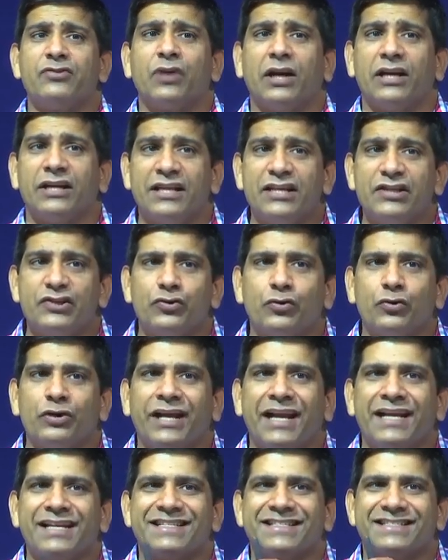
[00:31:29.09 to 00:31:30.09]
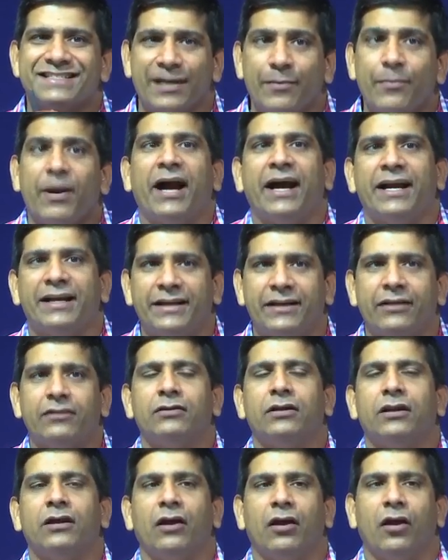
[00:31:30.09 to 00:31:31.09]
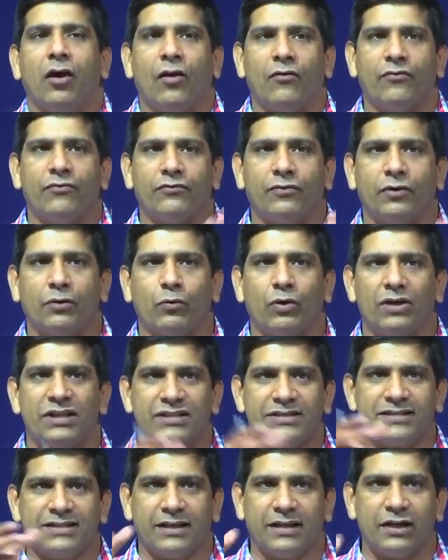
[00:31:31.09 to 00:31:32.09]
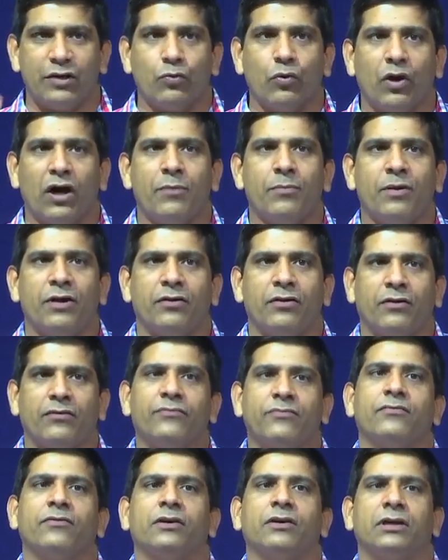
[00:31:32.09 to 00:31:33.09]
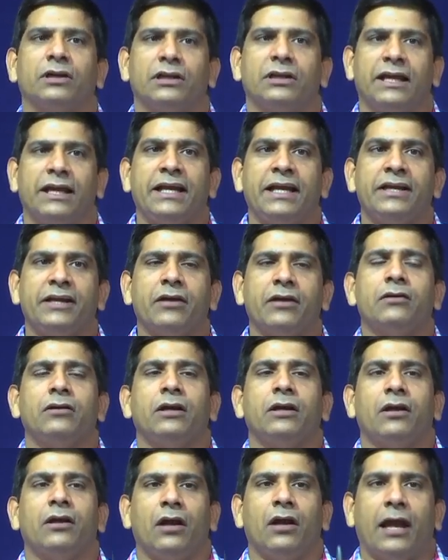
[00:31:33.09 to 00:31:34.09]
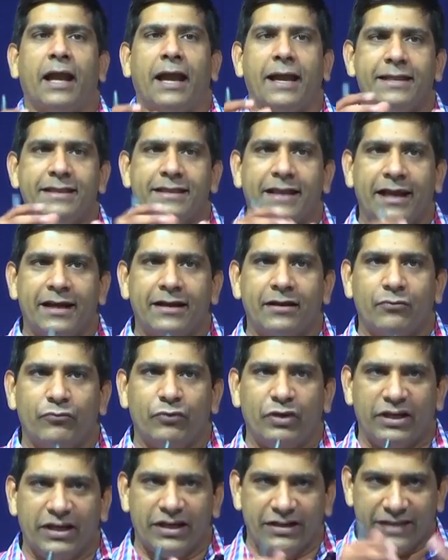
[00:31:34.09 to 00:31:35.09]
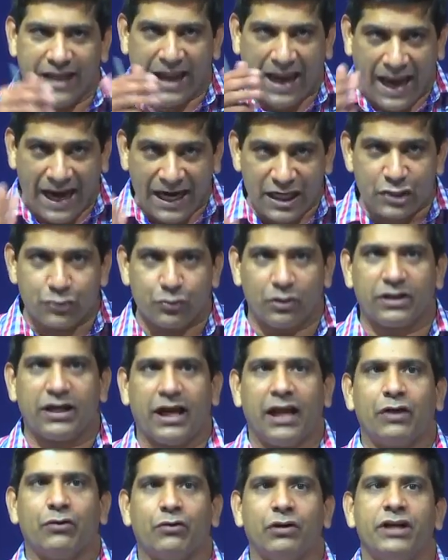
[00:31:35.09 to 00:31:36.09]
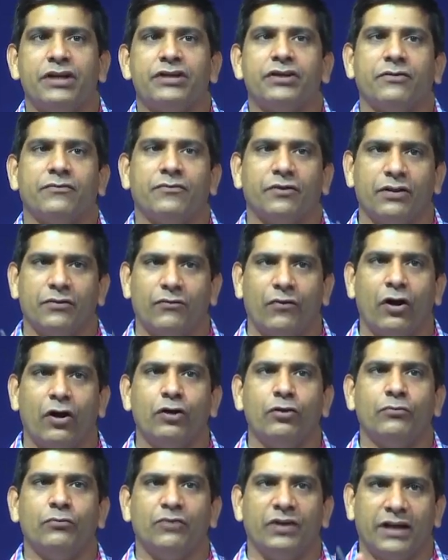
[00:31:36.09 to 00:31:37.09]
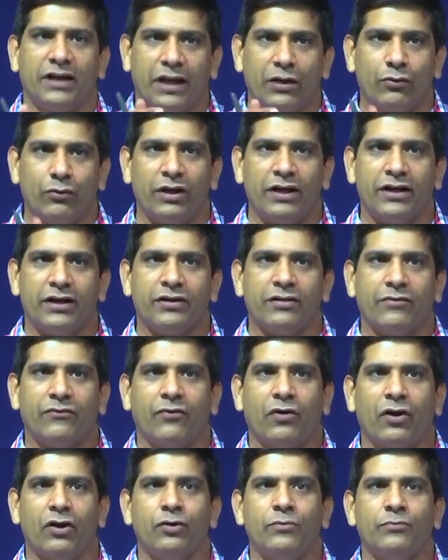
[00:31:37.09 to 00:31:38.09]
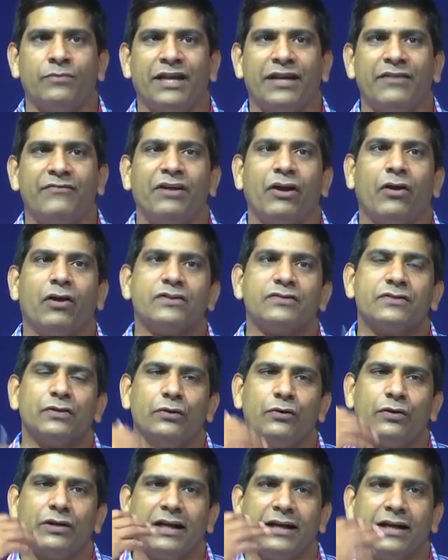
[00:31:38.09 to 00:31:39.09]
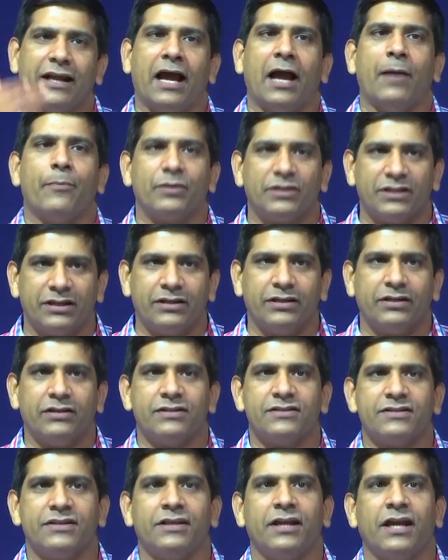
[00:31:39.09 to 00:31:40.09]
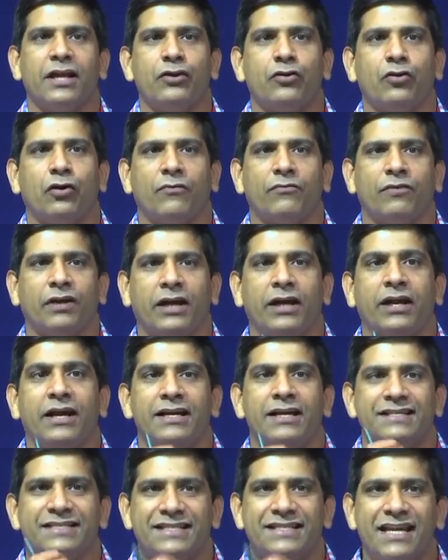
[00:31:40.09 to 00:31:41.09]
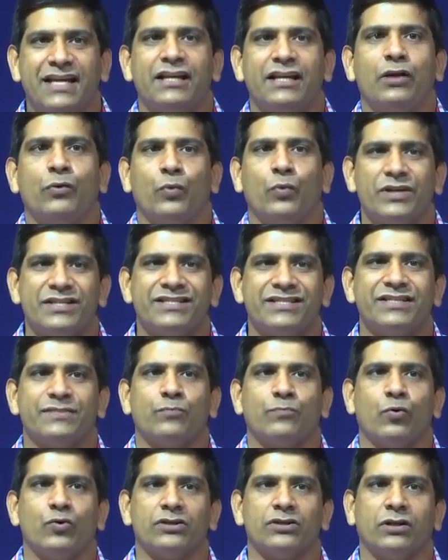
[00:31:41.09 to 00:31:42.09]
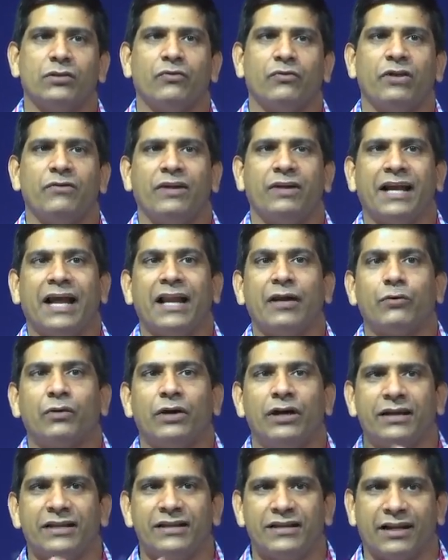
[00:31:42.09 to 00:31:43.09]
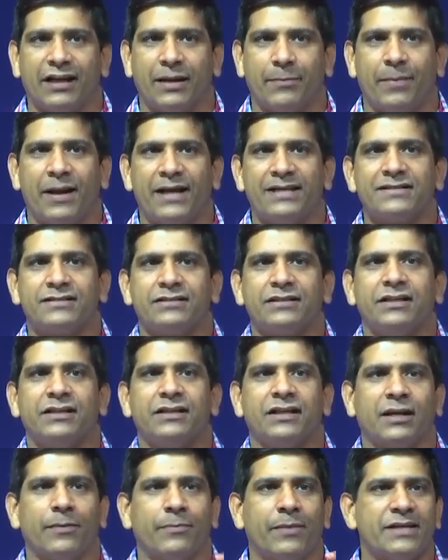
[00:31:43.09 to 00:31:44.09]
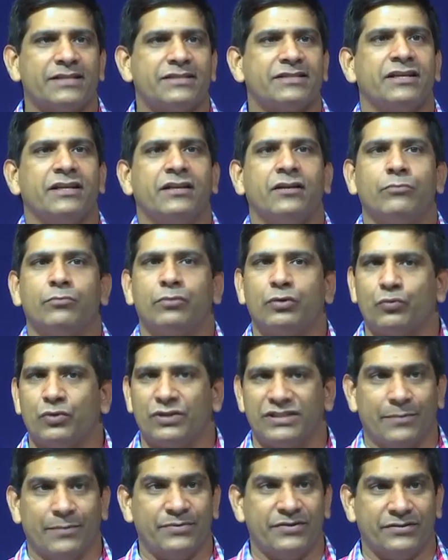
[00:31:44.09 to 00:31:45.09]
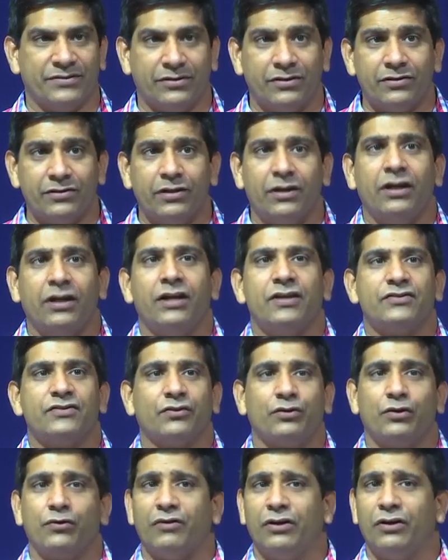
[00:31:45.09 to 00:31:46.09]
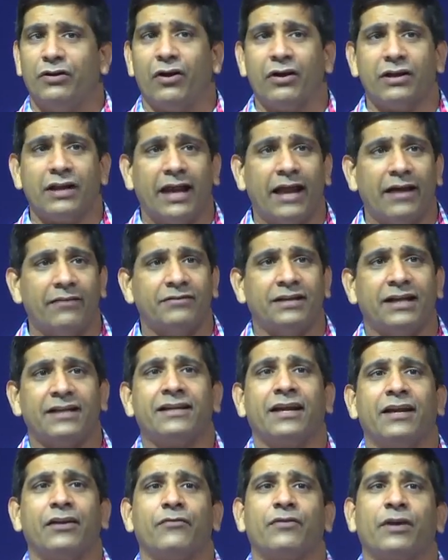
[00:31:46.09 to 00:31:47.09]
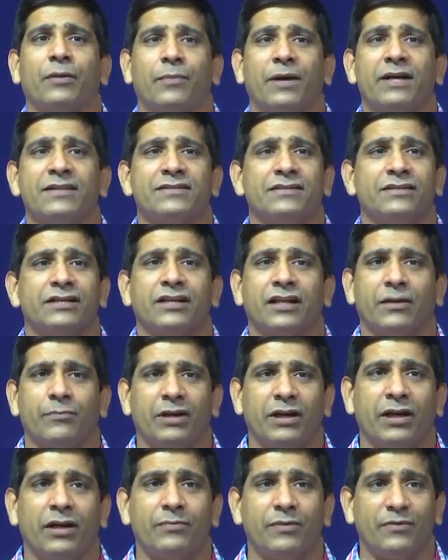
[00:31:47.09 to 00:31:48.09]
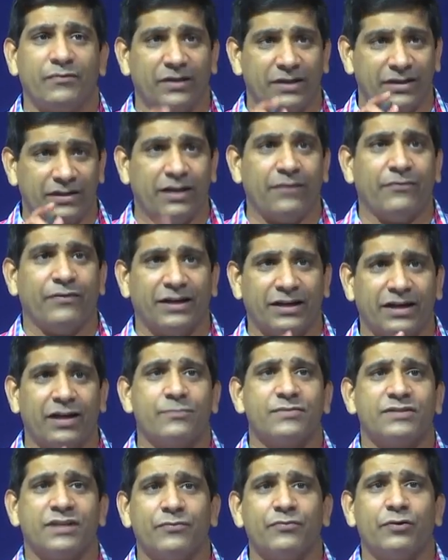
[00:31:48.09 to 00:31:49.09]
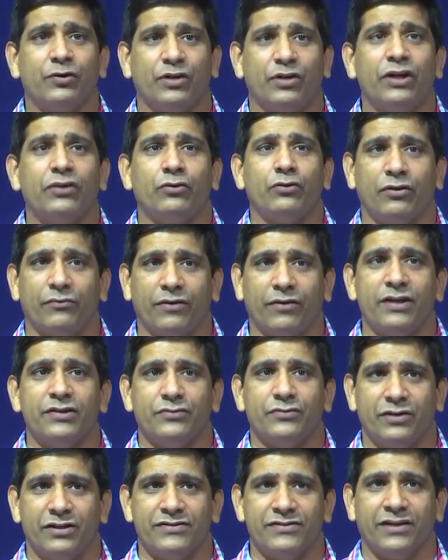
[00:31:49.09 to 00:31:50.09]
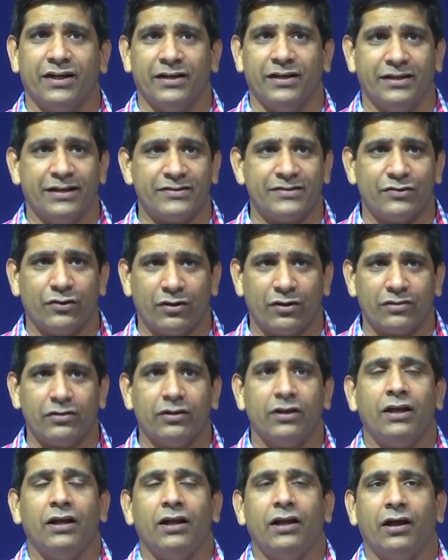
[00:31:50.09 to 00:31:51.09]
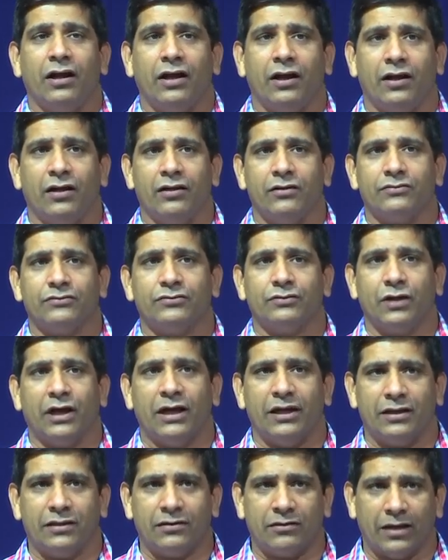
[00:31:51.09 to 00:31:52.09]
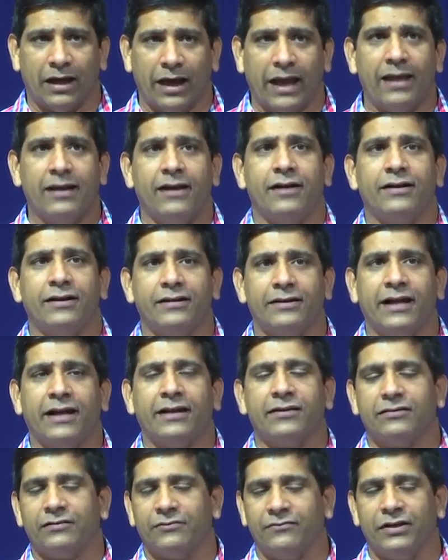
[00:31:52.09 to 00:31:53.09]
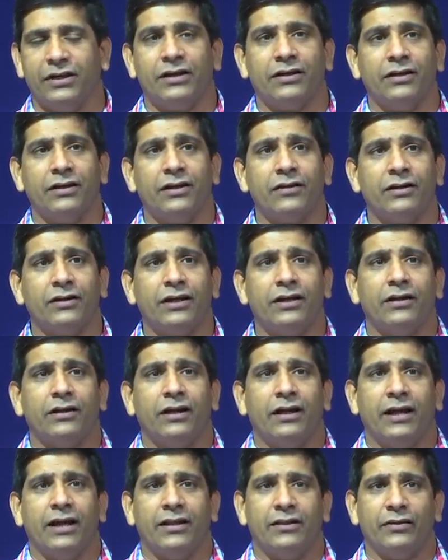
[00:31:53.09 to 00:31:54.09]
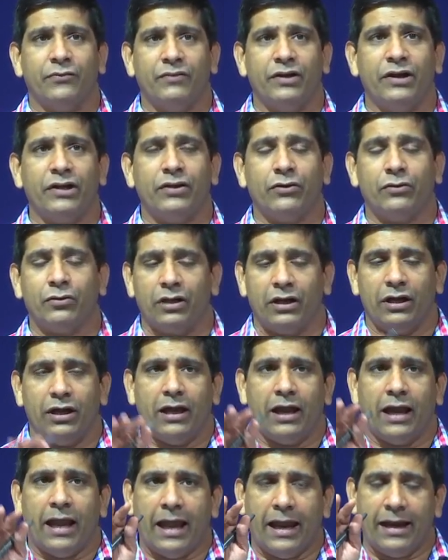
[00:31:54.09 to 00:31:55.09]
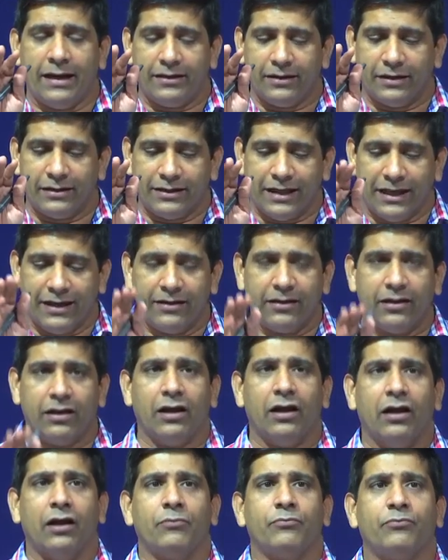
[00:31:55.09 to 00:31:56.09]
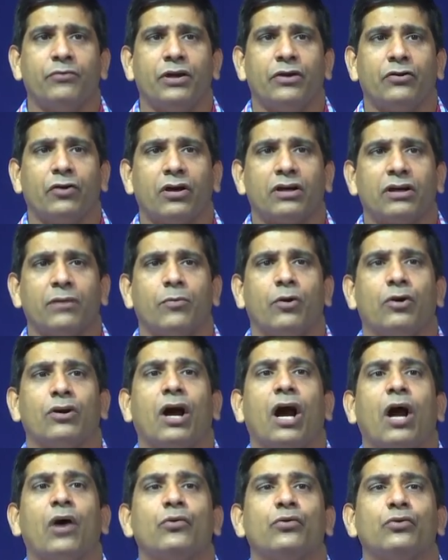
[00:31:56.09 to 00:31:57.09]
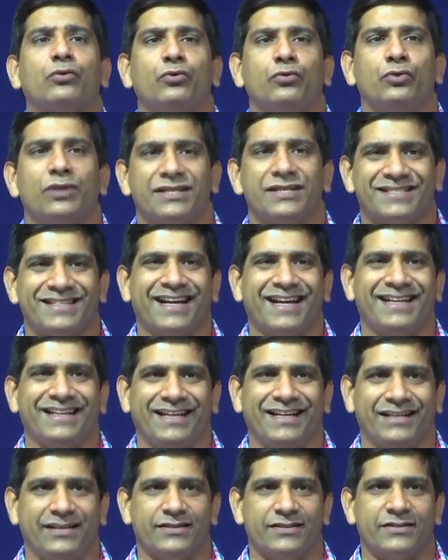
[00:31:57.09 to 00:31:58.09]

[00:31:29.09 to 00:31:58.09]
So at least you get some idea of what is the requirement of the area. And then we did the actual calculation for the volume. We calculated the volume. Then we also looked at a hypothetical scenario of a C&D waste disposal where we calculated the capacity. The capacity number was absurd, so you will not have that kind of capacity coming up. If it comes up, you need to revise your design. That's not so I highlighted that very clearly in the video. And then we talked about how to do the siting.